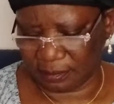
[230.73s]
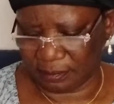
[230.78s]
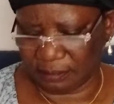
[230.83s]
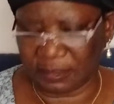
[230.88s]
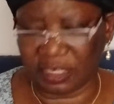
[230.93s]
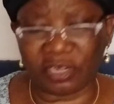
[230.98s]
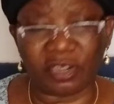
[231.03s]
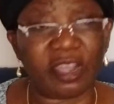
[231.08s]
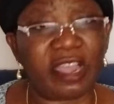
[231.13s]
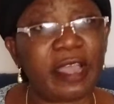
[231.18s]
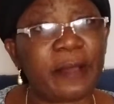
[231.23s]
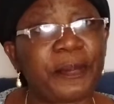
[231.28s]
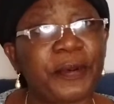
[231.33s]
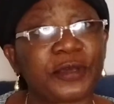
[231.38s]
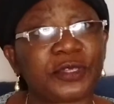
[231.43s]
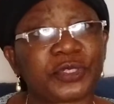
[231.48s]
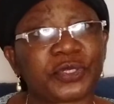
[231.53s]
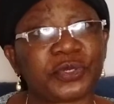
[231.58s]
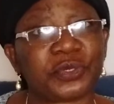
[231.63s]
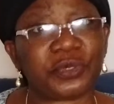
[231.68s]
May God help
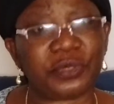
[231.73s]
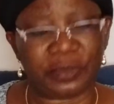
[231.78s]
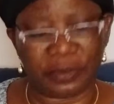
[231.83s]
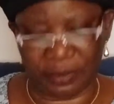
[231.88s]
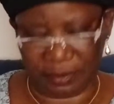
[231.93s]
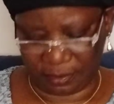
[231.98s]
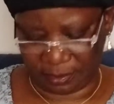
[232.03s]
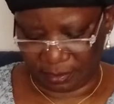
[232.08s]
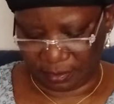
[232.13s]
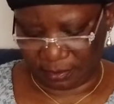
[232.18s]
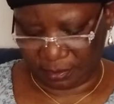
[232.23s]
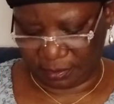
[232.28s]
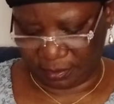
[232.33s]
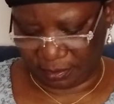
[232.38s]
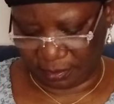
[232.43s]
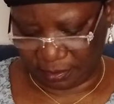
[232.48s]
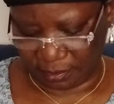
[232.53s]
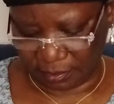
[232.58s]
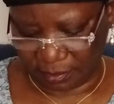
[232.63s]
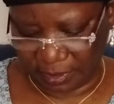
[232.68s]
us,
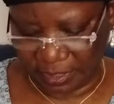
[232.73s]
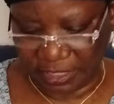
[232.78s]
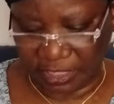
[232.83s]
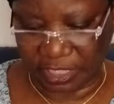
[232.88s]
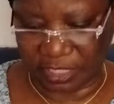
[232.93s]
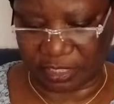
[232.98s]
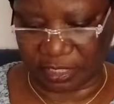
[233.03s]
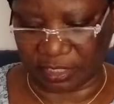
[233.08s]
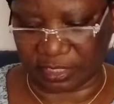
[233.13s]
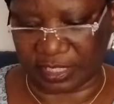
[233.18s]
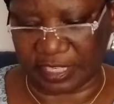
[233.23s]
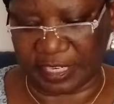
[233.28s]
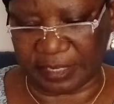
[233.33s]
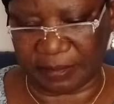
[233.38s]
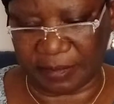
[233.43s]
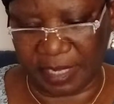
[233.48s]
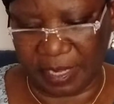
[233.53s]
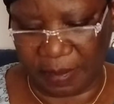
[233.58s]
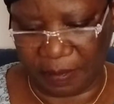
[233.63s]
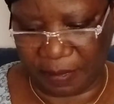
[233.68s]
in Jesus' name.
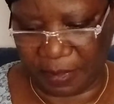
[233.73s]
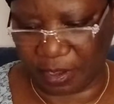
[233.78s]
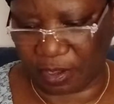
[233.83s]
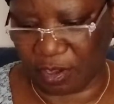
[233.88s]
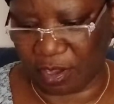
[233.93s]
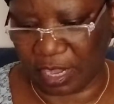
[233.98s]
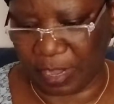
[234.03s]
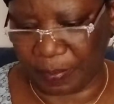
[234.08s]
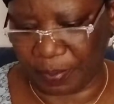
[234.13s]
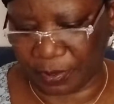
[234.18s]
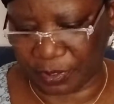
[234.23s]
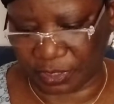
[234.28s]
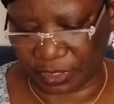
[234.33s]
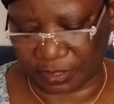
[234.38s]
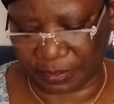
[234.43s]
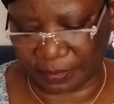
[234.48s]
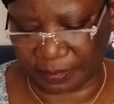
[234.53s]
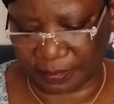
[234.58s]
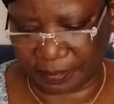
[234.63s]
May God help us.